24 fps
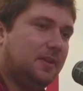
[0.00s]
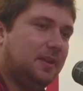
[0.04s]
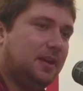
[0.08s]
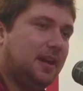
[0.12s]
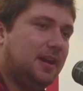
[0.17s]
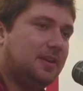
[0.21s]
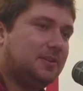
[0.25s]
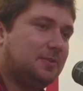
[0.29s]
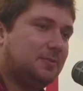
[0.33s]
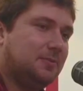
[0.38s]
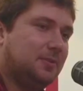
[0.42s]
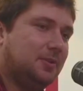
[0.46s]
the
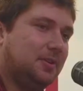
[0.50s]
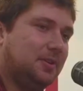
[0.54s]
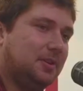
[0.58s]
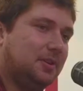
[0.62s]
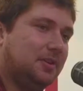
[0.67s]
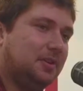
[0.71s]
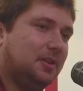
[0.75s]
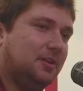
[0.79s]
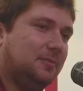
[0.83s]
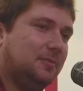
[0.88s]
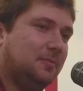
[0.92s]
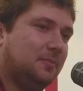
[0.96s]
guys are willing
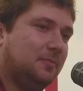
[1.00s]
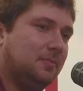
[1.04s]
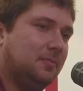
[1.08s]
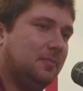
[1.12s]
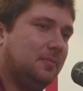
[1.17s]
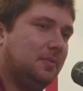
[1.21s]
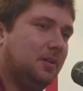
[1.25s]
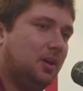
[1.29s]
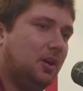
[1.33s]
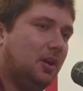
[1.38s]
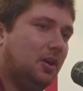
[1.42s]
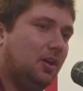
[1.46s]
to
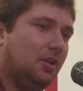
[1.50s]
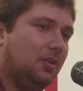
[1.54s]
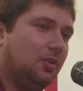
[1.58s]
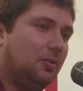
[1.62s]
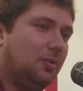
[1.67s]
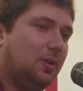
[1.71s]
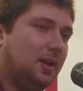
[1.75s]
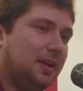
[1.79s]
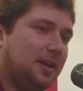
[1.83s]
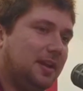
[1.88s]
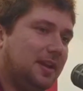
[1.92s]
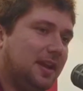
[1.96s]
come all the
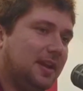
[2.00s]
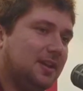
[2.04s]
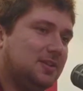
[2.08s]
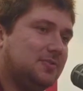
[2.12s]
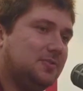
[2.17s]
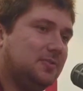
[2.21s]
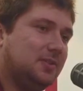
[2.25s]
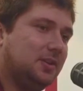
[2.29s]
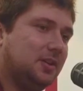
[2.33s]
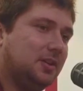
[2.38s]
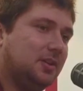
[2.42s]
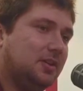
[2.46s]
way to
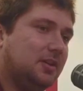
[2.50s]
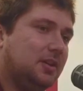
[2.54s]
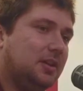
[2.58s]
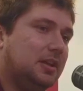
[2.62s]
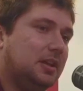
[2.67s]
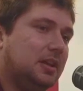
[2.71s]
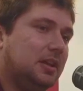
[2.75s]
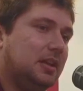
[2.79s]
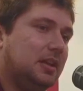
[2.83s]
Nashville